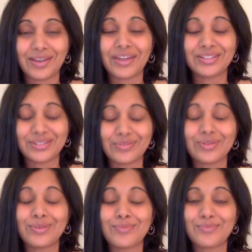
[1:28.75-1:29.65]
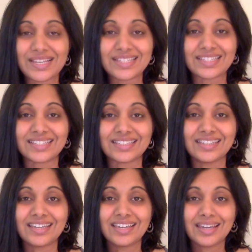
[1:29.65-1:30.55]
I do have an
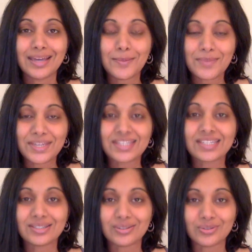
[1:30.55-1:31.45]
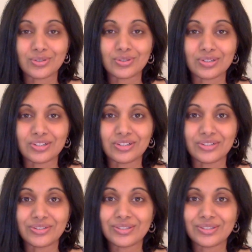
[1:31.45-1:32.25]
amazing social circle,